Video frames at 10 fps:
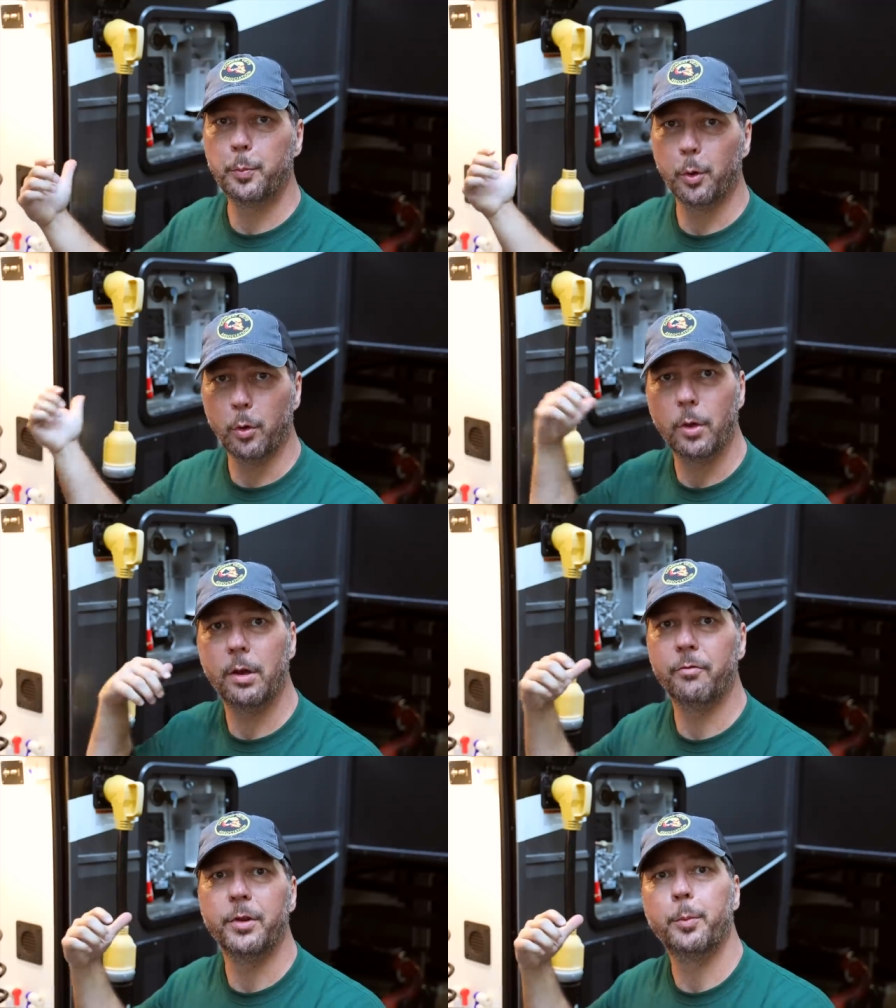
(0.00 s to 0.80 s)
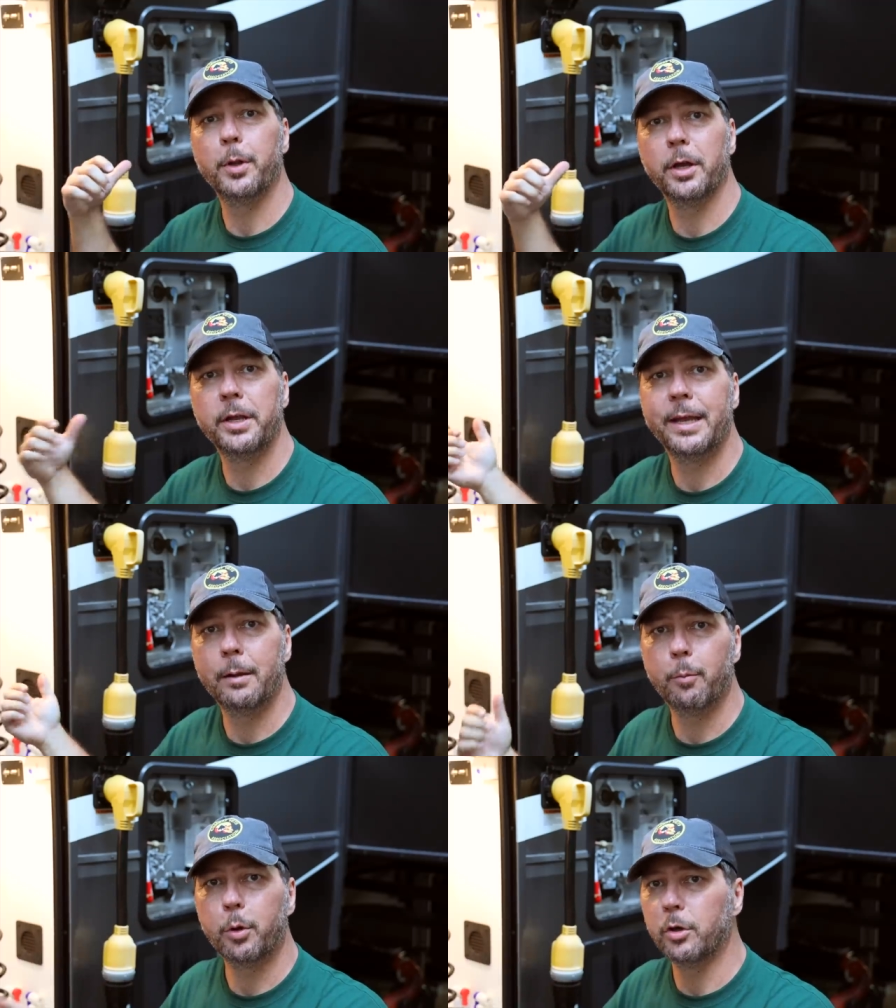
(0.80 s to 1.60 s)
pull of the plug
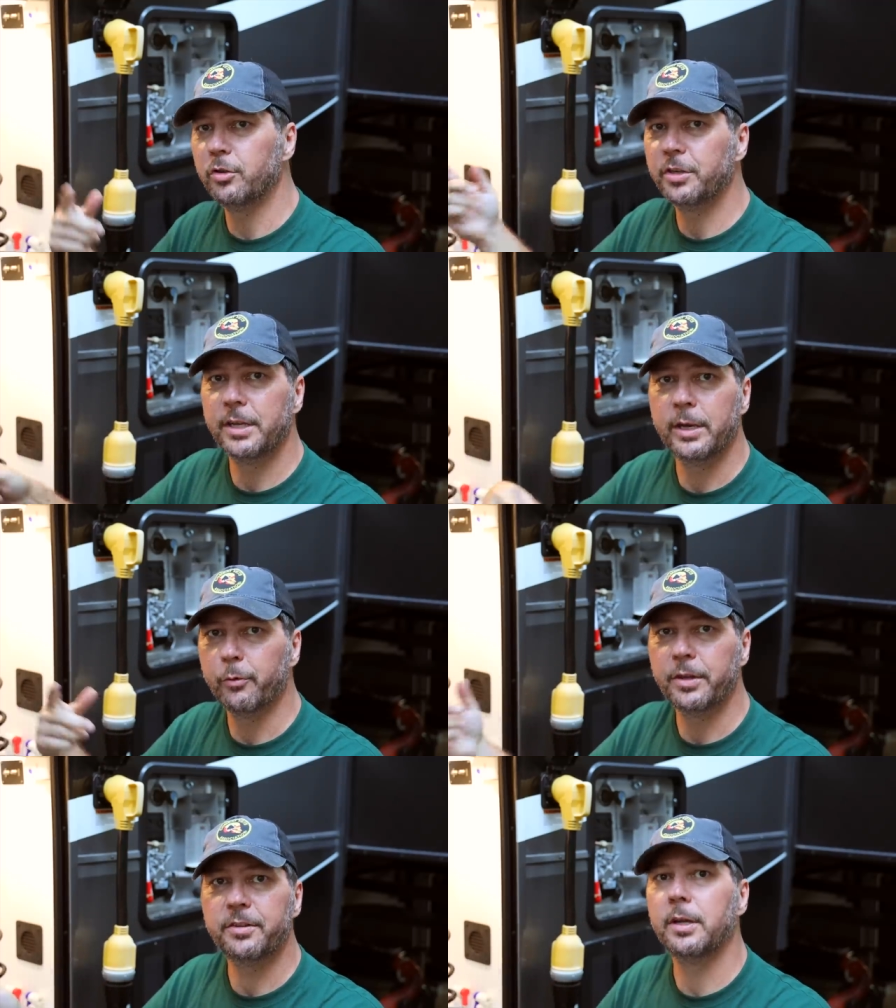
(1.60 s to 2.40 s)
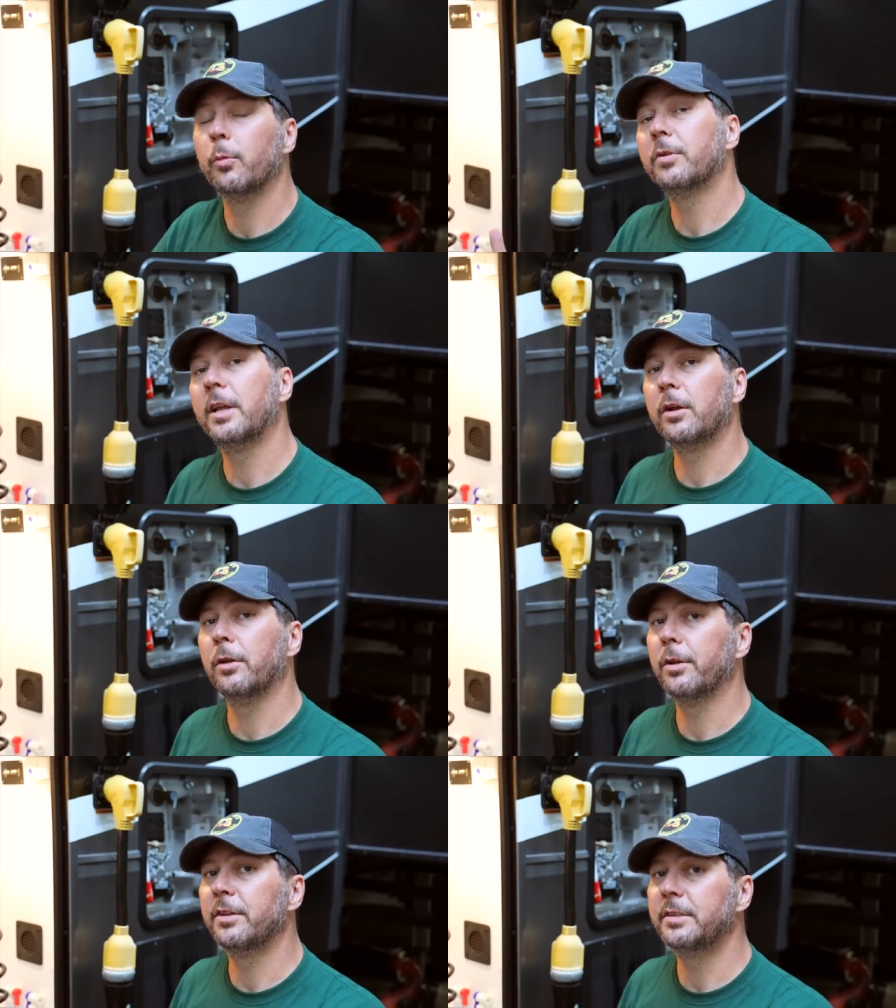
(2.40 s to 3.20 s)
and purge it and rinse it and we'll take a
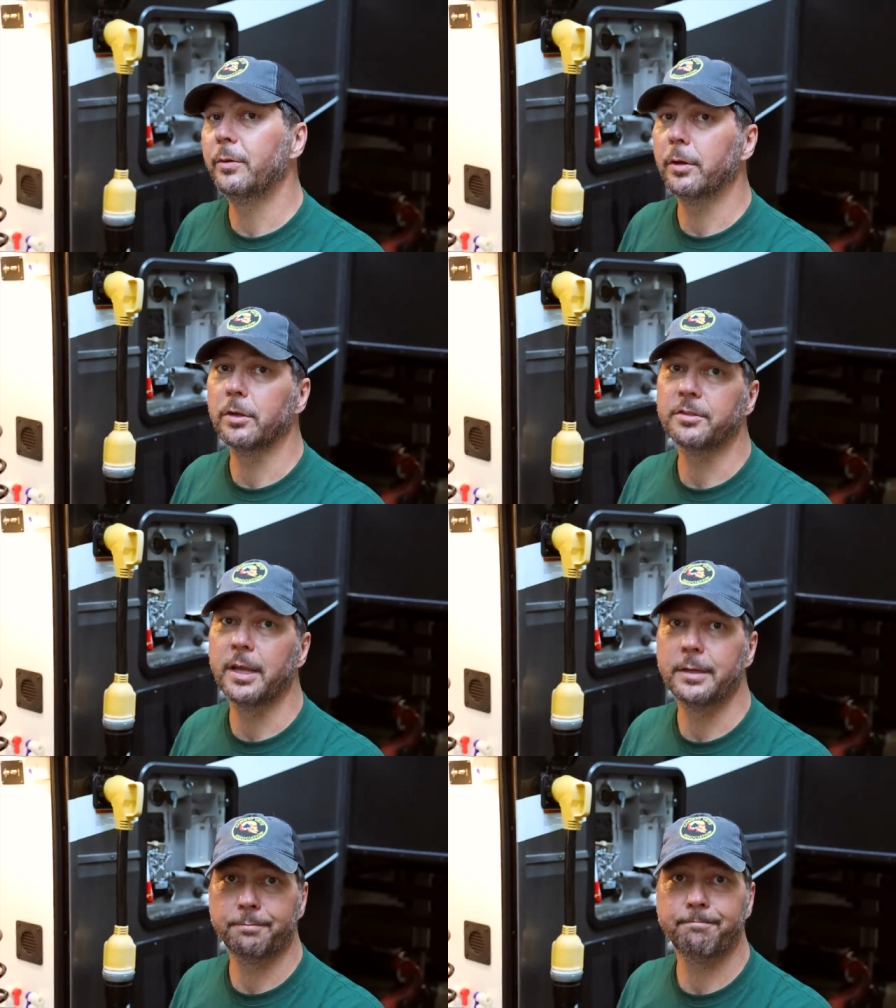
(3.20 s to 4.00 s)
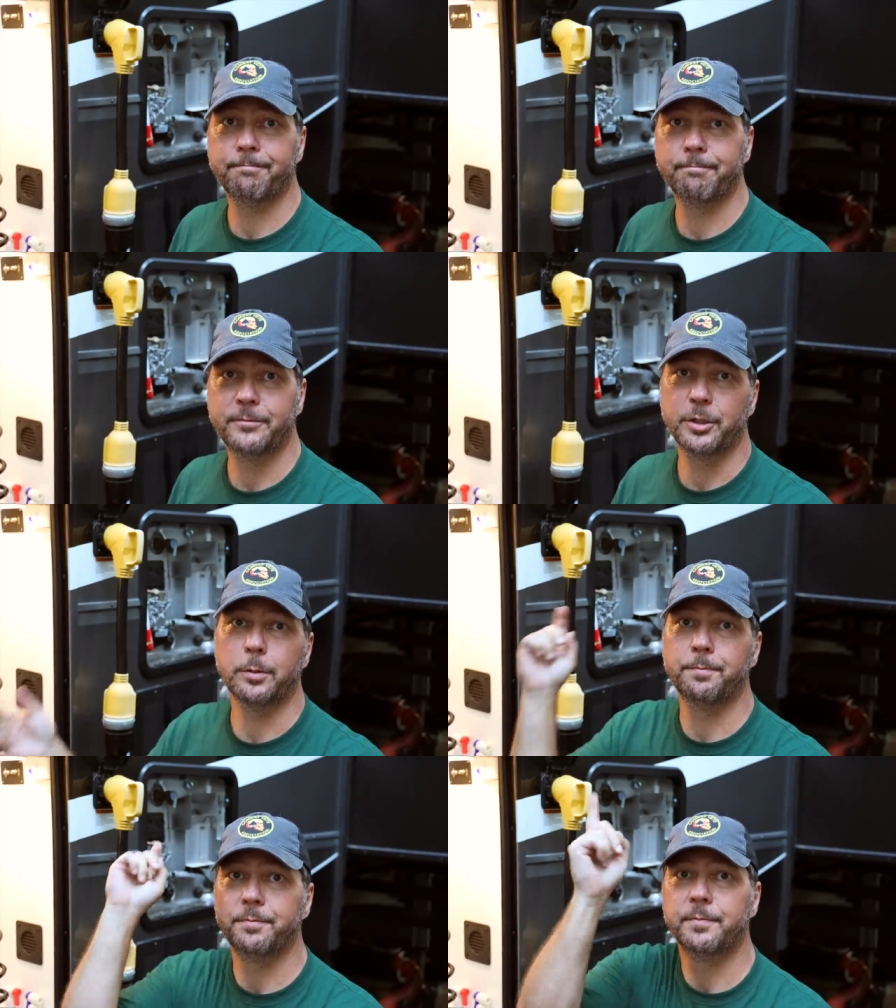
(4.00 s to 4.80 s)
look and see what it looks like.
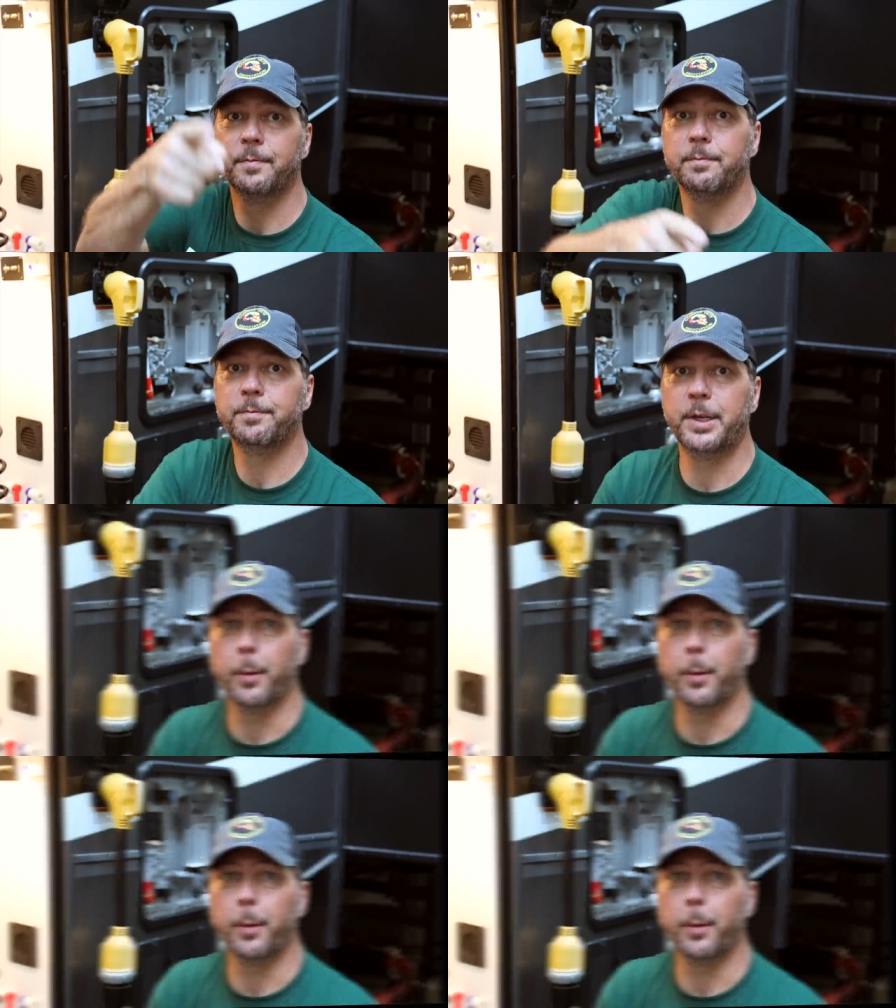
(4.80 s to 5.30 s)
So see